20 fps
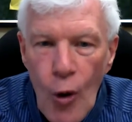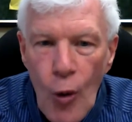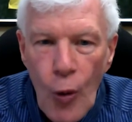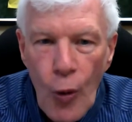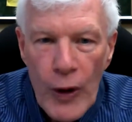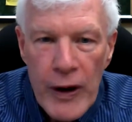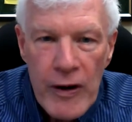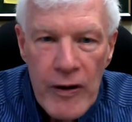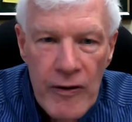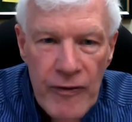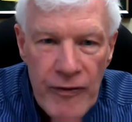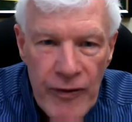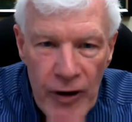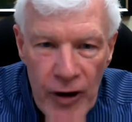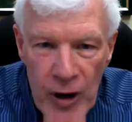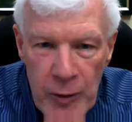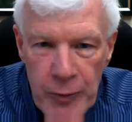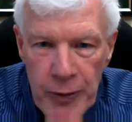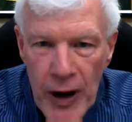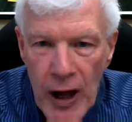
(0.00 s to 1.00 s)
We are
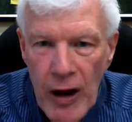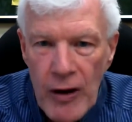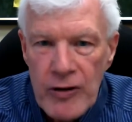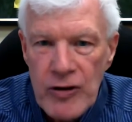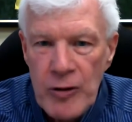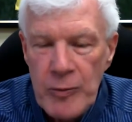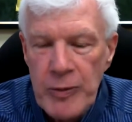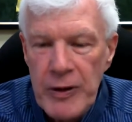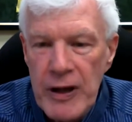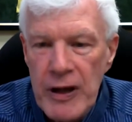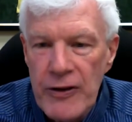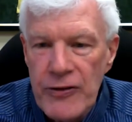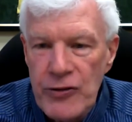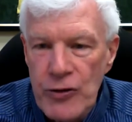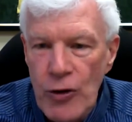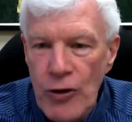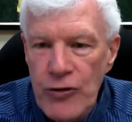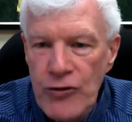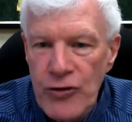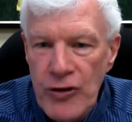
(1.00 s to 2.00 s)
very proud to be
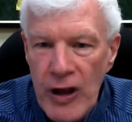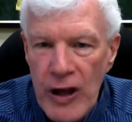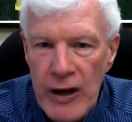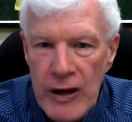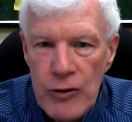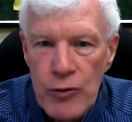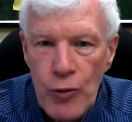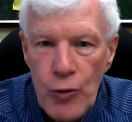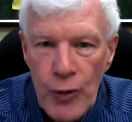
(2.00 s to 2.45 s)
associated